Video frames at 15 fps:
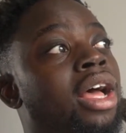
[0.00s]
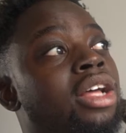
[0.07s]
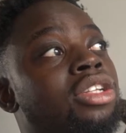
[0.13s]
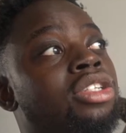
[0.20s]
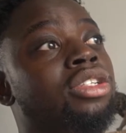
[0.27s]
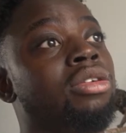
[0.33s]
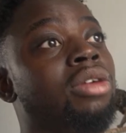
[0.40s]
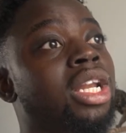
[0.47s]

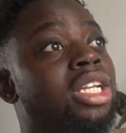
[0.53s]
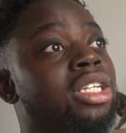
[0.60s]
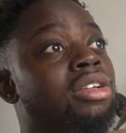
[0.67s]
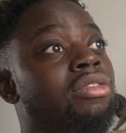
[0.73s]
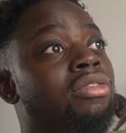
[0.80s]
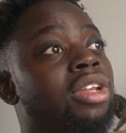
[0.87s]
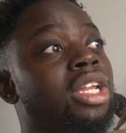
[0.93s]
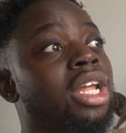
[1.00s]
So I need
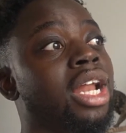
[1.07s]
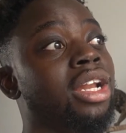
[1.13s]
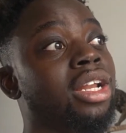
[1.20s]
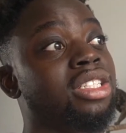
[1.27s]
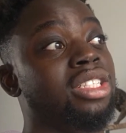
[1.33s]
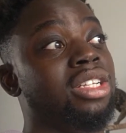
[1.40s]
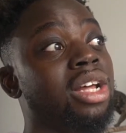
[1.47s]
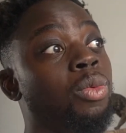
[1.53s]
to and
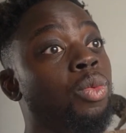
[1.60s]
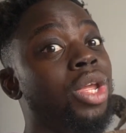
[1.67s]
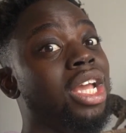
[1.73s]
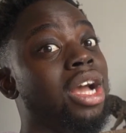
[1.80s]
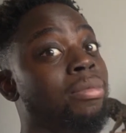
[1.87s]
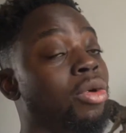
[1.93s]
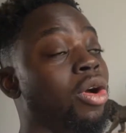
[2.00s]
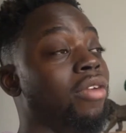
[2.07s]
that's a
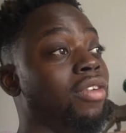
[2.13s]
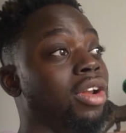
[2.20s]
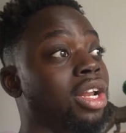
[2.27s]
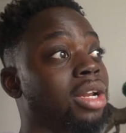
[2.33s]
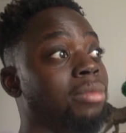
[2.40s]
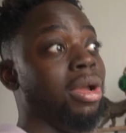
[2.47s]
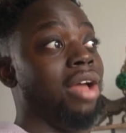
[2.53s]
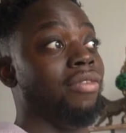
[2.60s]
week. I'm going for
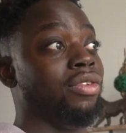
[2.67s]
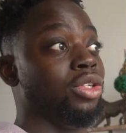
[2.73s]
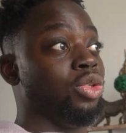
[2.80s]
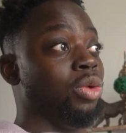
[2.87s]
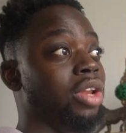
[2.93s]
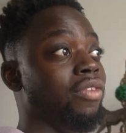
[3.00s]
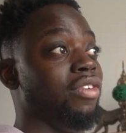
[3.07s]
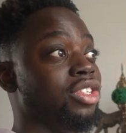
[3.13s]
London. I'm going from the
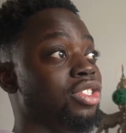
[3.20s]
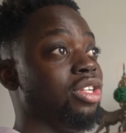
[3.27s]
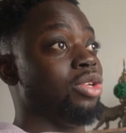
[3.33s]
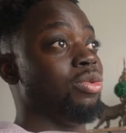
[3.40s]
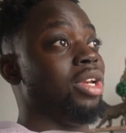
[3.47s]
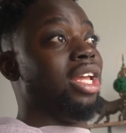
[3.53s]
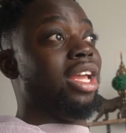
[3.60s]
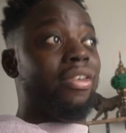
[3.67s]
21st to
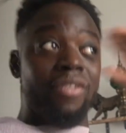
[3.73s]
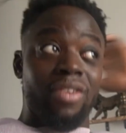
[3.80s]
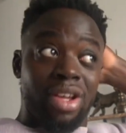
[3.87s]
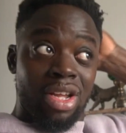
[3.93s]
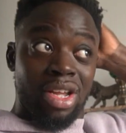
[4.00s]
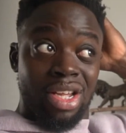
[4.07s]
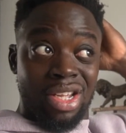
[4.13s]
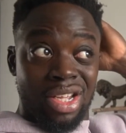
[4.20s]

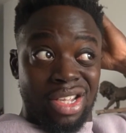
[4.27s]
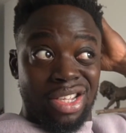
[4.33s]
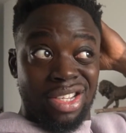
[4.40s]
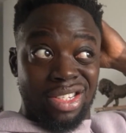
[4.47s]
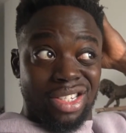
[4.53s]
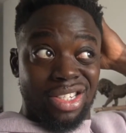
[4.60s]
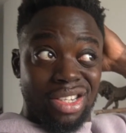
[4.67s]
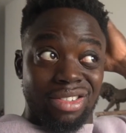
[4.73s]
28th.
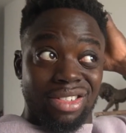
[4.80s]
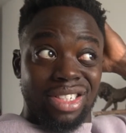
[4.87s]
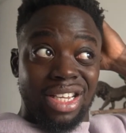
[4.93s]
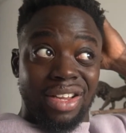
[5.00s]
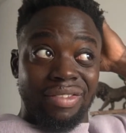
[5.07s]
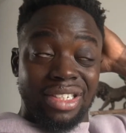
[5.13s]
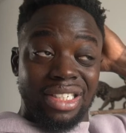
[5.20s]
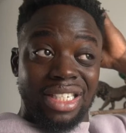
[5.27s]
So
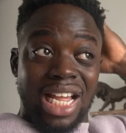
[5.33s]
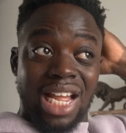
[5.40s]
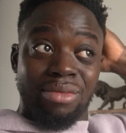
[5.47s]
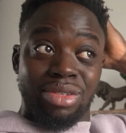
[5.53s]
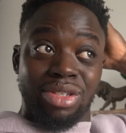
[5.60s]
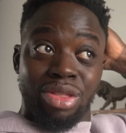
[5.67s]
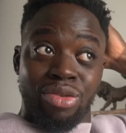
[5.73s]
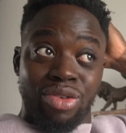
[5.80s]
7
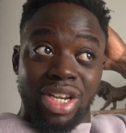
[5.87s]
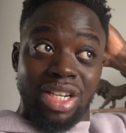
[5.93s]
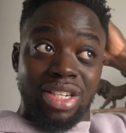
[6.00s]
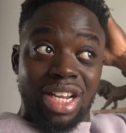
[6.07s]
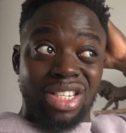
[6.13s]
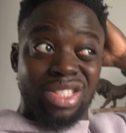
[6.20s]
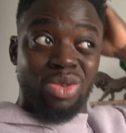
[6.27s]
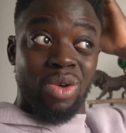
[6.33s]
times 3,
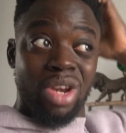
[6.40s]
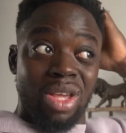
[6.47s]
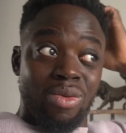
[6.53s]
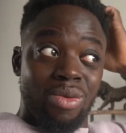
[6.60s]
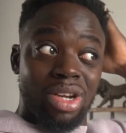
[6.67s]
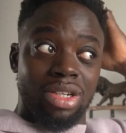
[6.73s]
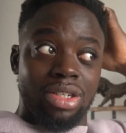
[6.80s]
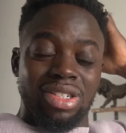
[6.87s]
that's
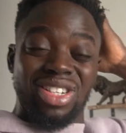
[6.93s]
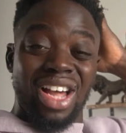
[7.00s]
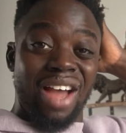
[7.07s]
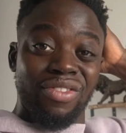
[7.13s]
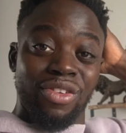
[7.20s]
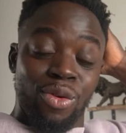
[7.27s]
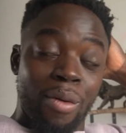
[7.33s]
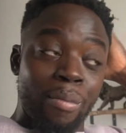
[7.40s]
21. So I
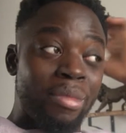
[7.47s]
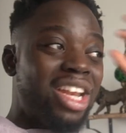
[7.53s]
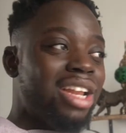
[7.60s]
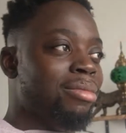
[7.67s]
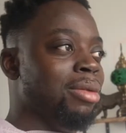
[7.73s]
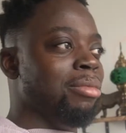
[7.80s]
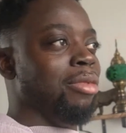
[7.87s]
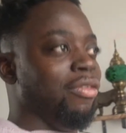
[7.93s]
have to do a
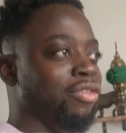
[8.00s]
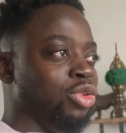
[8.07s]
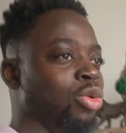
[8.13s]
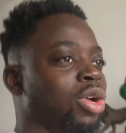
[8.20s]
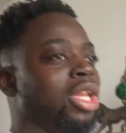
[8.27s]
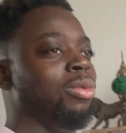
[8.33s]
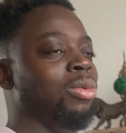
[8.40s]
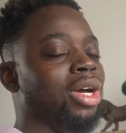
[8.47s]
minimum of
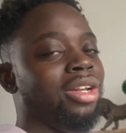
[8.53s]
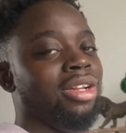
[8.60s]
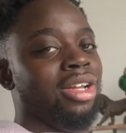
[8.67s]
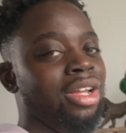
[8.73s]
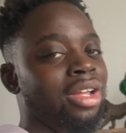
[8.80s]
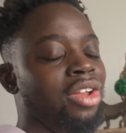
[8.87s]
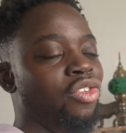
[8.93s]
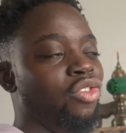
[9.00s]
21
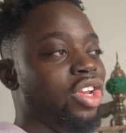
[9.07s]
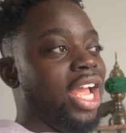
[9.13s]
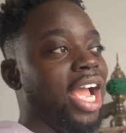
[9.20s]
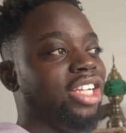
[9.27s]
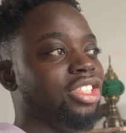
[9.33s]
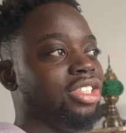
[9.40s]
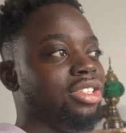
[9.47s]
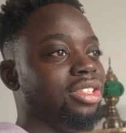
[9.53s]

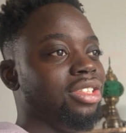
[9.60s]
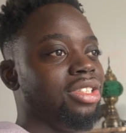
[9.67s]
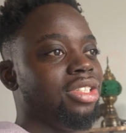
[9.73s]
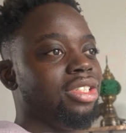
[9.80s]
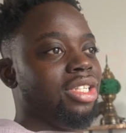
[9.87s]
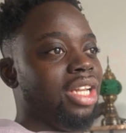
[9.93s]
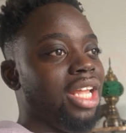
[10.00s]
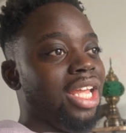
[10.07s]
reactions
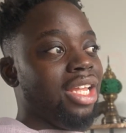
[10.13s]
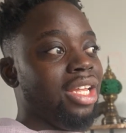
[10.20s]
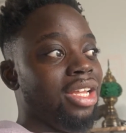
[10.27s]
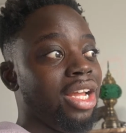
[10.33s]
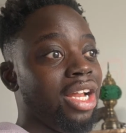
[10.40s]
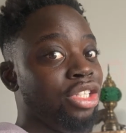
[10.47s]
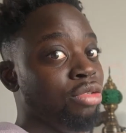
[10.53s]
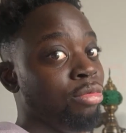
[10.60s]
today
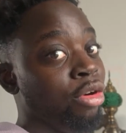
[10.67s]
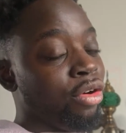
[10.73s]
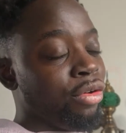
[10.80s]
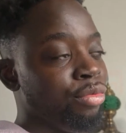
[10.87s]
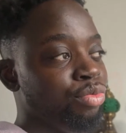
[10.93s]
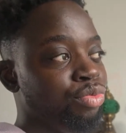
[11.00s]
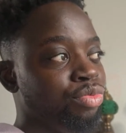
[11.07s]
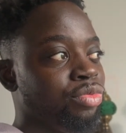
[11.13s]
and tomorrow.
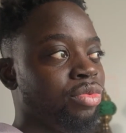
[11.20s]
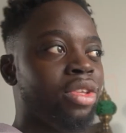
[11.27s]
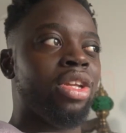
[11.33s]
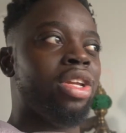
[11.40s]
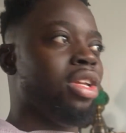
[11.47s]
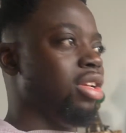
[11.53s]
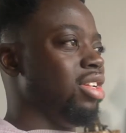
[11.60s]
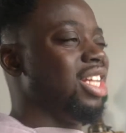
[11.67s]

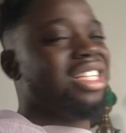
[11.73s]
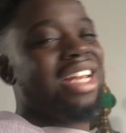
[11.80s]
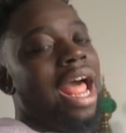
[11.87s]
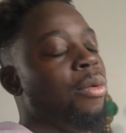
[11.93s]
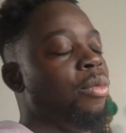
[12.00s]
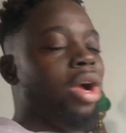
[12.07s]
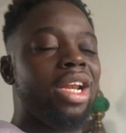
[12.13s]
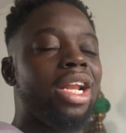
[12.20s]
That's
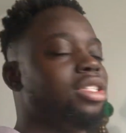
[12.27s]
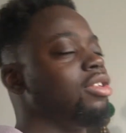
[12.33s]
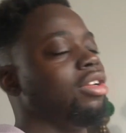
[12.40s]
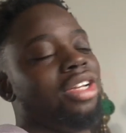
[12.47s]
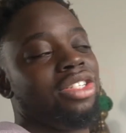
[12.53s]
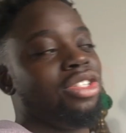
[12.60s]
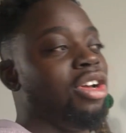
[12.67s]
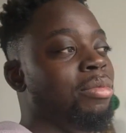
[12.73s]
light work. That's
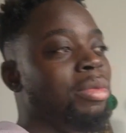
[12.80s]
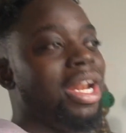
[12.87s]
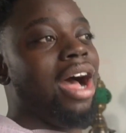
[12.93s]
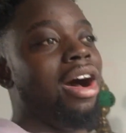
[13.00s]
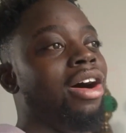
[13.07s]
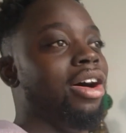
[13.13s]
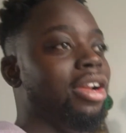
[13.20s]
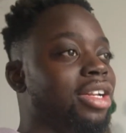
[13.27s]
not gonna be
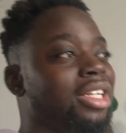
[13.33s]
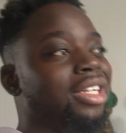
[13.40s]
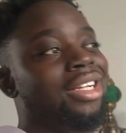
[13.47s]
that hard.